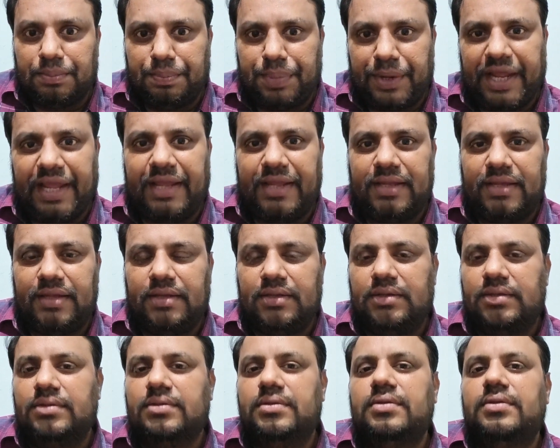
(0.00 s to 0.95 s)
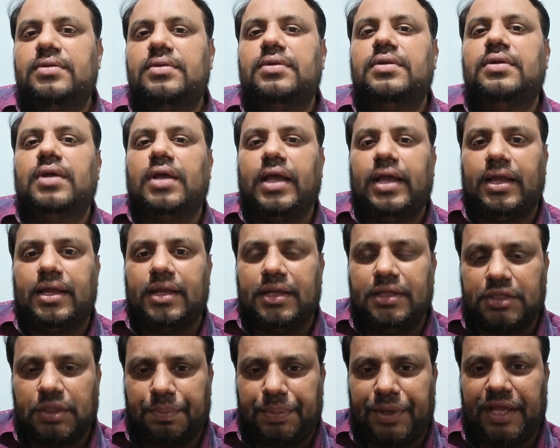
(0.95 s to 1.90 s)
pray
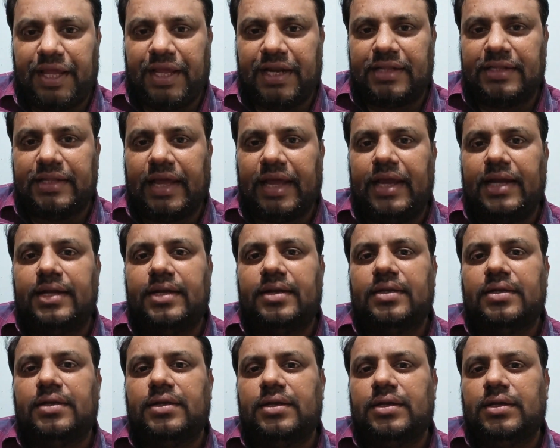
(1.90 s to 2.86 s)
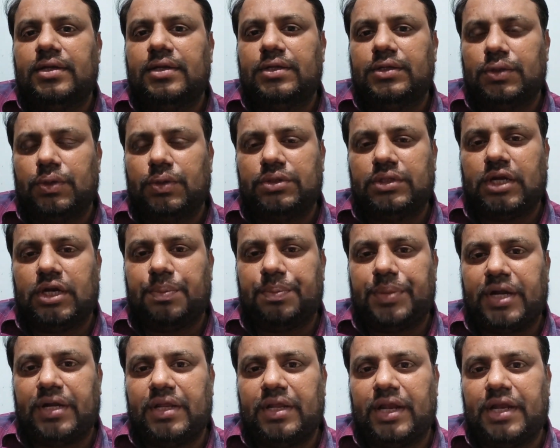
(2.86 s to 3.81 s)
in the prayer that no third
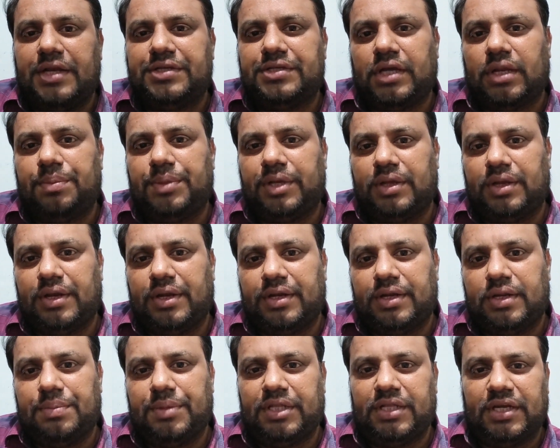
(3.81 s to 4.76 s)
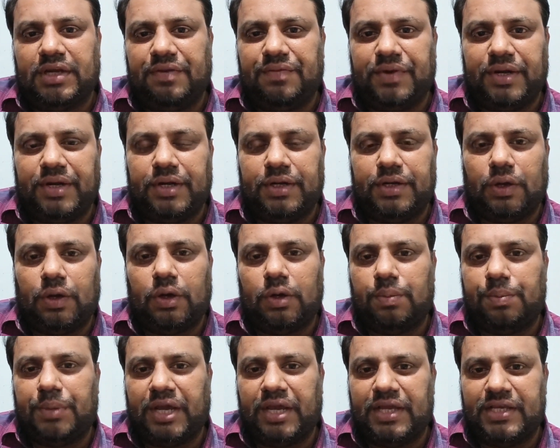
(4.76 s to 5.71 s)
party right shall be created by the defendant
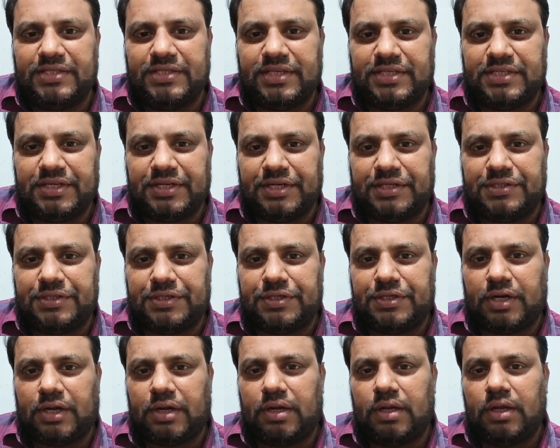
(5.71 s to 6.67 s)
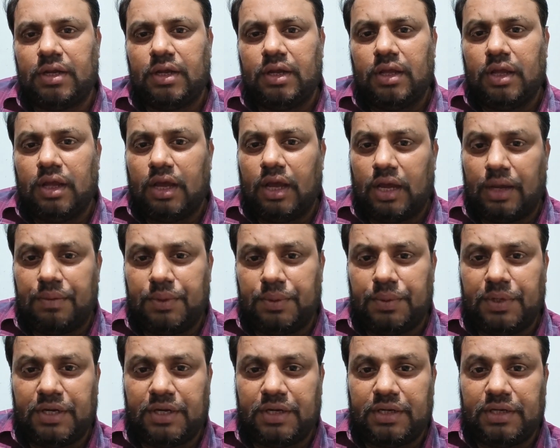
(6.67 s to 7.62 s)
or by his agent, etc.
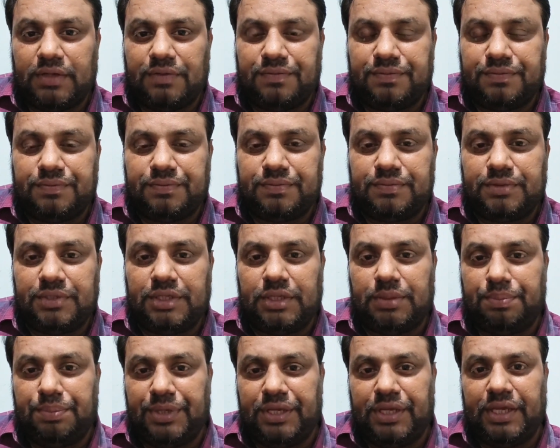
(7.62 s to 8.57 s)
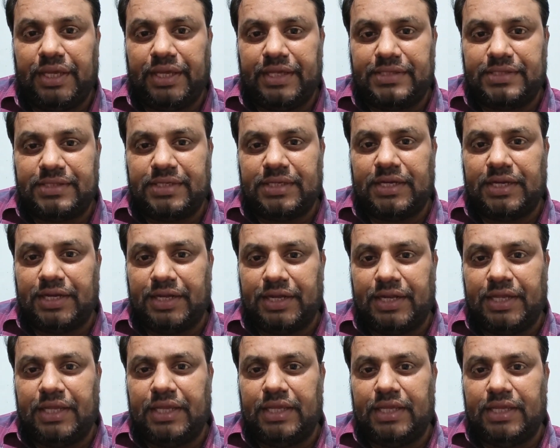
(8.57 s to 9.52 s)
However, if the B, C,
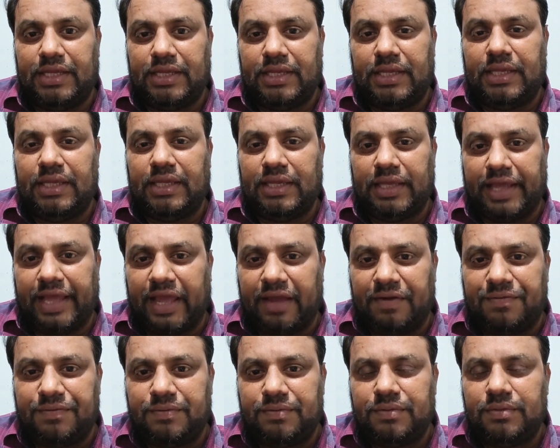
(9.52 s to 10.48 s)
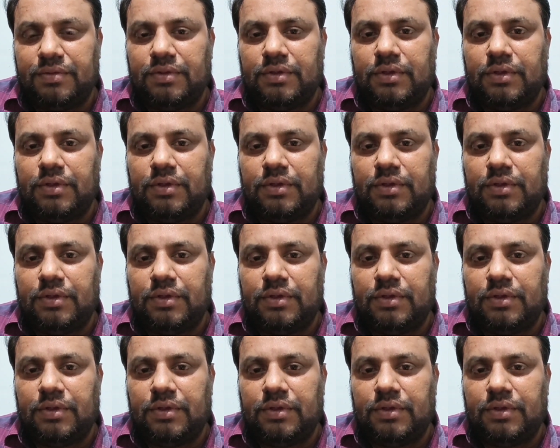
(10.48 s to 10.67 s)
D, E, F,